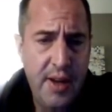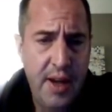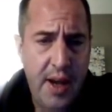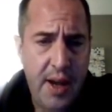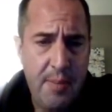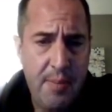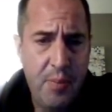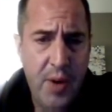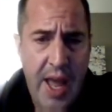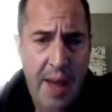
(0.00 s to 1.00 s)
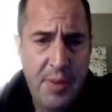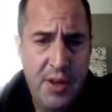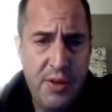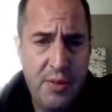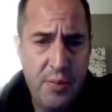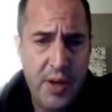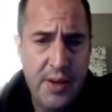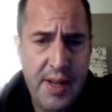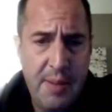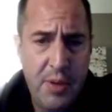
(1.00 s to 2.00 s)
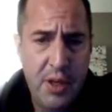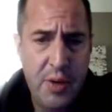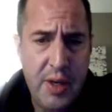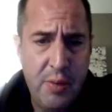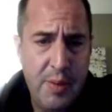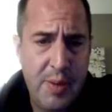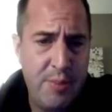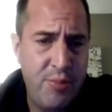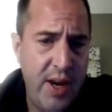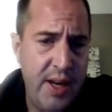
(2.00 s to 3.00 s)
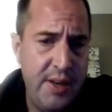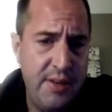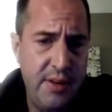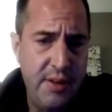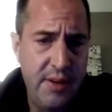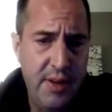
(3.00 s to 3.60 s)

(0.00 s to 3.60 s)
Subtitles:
What happens when it's set below equilibrium price?